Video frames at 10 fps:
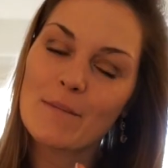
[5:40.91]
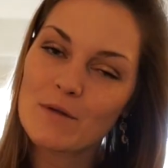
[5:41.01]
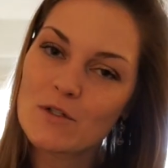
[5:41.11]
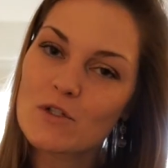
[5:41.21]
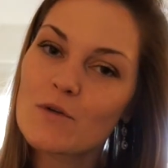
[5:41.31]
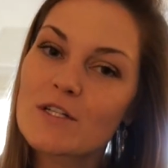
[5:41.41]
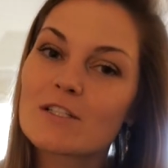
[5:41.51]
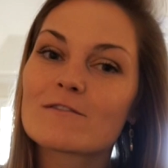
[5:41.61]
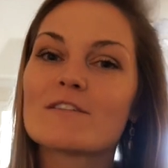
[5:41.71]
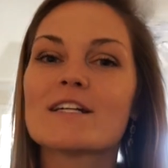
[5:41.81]
Hope you enjoyed.
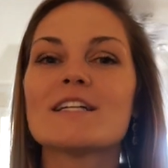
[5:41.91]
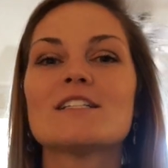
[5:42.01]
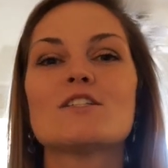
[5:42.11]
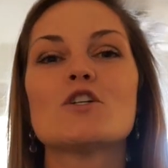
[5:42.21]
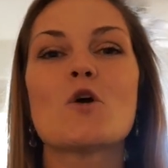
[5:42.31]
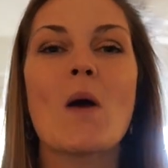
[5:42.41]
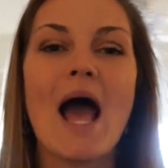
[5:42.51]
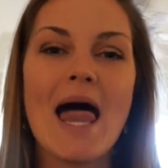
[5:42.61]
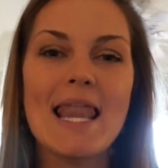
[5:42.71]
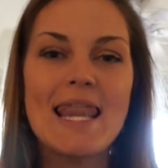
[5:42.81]
Don't forget
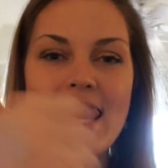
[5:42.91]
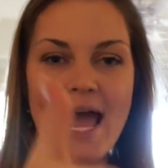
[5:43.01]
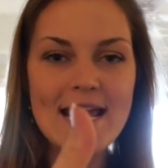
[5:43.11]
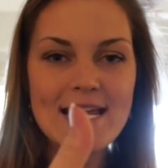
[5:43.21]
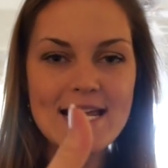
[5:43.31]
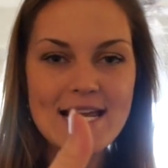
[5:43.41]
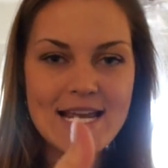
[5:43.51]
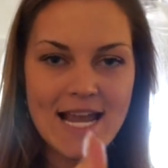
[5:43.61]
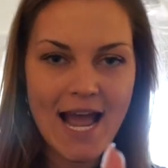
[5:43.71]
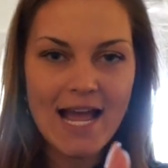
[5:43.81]
to like,
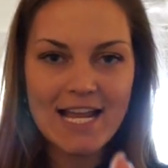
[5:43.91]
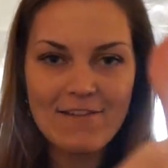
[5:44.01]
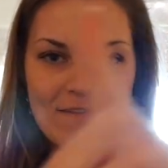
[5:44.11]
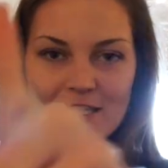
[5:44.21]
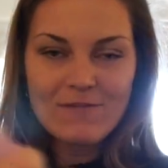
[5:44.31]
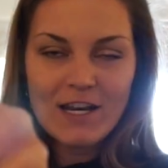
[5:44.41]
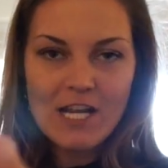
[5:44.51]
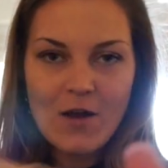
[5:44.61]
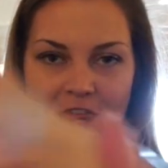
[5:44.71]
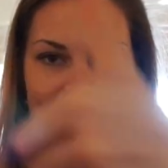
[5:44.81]
give this
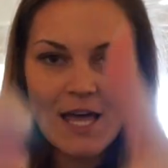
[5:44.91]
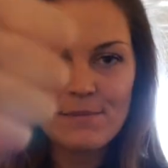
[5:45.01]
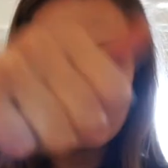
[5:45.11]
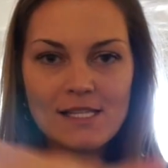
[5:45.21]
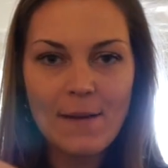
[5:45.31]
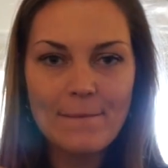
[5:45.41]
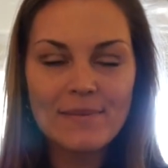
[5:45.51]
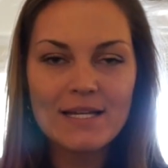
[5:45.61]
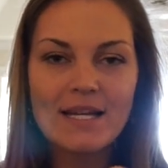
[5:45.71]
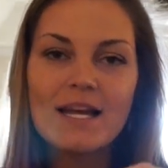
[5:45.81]
video a thumbs
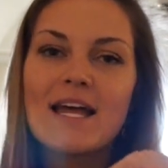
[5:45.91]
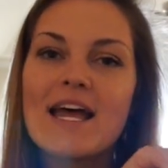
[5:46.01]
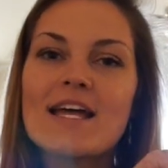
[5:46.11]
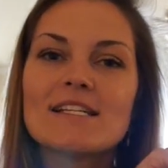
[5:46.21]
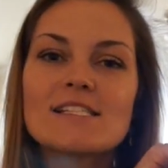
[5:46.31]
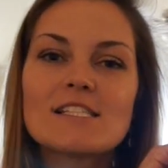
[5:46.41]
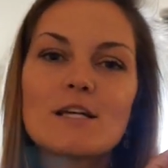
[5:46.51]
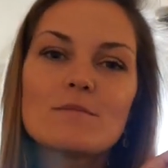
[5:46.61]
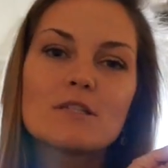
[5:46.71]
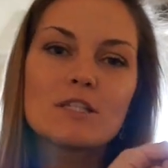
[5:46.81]
up, and
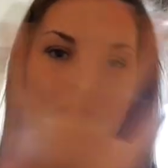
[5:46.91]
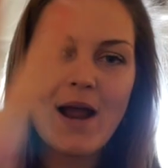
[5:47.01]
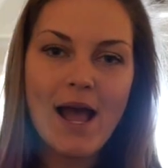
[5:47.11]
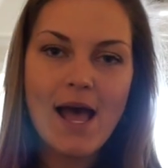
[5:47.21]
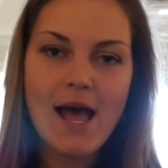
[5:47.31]
subscribe.